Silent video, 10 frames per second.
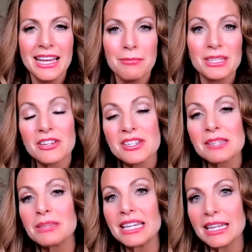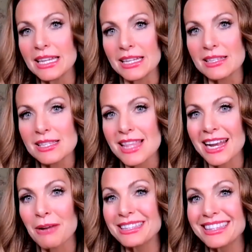But there's some keys that
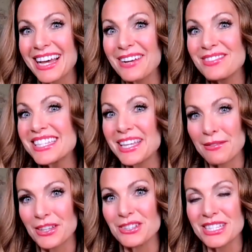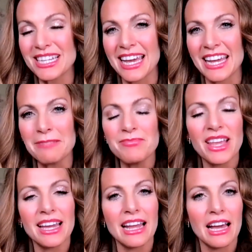I would love to give you today
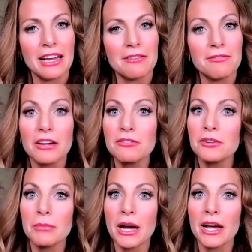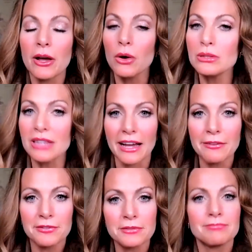that I found for my own
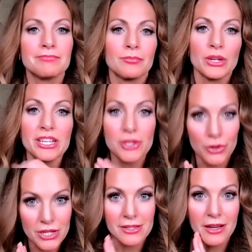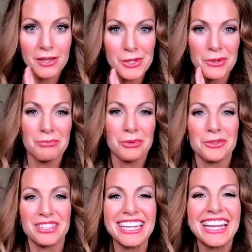life. Research has also
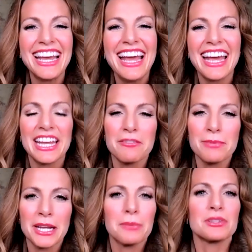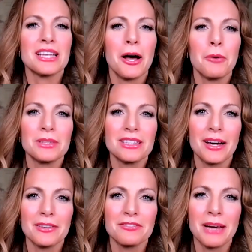proven it. And I've been able to help a
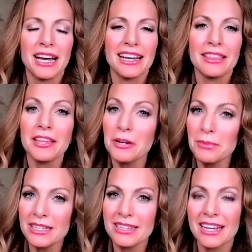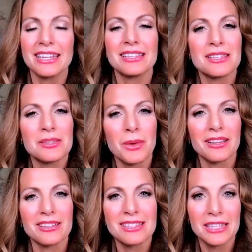lot of my therapy clients as well
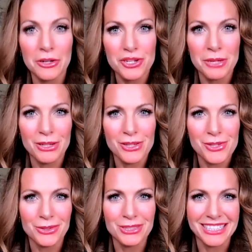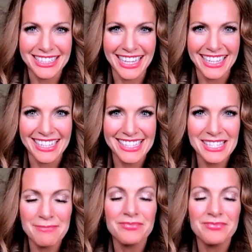as leadership consultant clients.